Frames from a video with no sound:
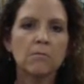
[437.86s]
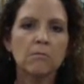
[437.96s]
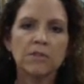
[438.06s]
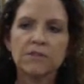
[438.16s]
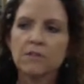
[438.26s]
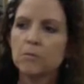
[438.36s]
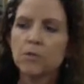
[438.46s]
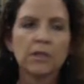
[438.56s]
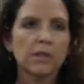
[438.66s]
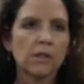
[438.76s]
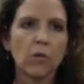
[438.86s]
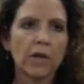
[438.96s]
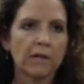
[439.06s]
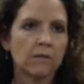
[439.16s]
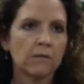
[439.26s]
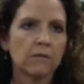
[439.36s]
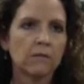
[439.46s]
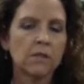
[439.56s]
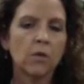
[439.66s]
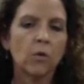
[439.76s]
It's completely white.
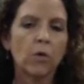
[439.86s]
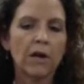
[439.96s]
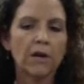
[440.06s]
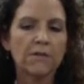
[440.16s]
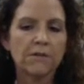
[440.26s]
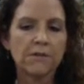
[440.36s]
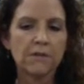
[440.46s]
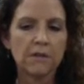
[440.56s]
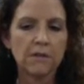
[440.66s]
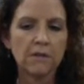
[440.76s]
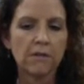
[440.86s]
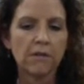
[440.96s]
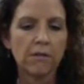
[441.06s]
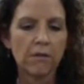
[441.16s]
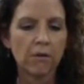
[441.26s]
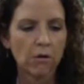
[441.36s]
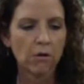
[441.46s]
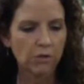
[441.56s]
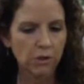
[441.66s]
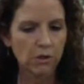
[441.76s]
Whereas the hurt
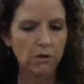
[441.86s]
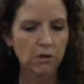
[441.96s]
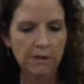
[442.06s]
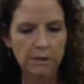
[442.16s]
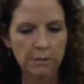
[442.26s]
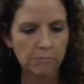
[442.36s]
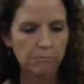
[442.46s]
jar that I'm